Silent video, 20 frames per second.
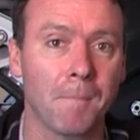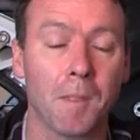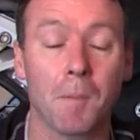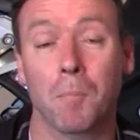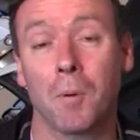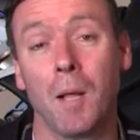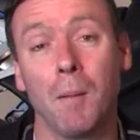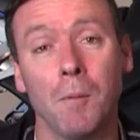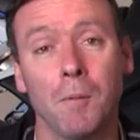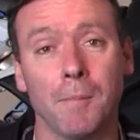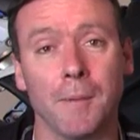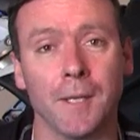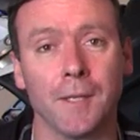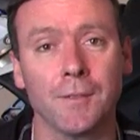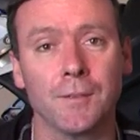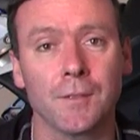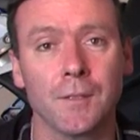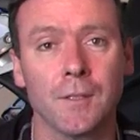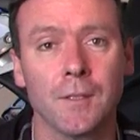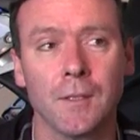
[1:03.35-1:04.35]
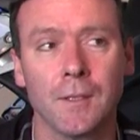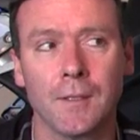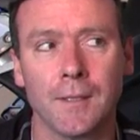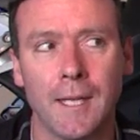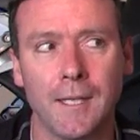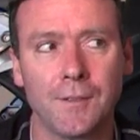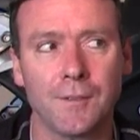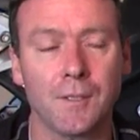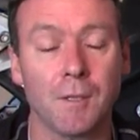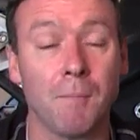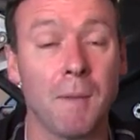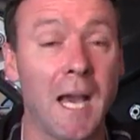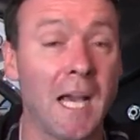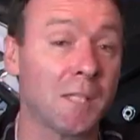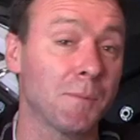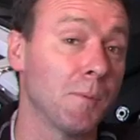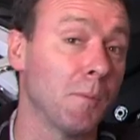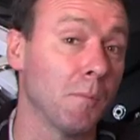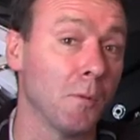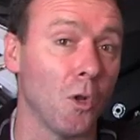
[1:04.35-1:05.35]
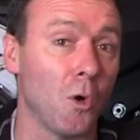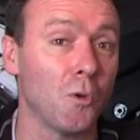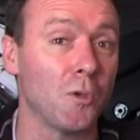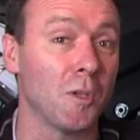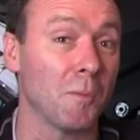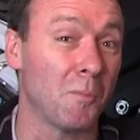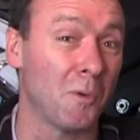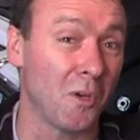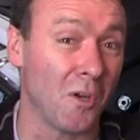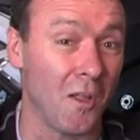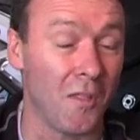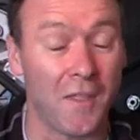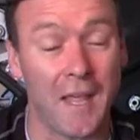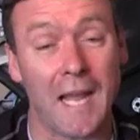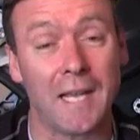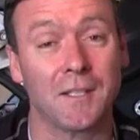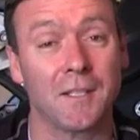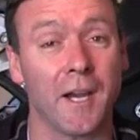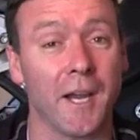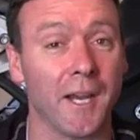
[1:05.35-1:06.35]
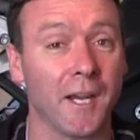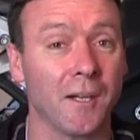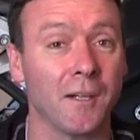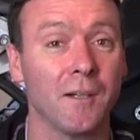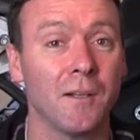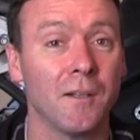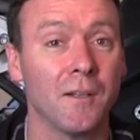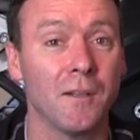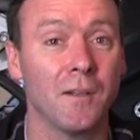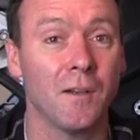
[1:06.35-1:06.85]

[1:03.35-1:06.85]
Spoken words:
The problem is, that's the maximum load to put on that tire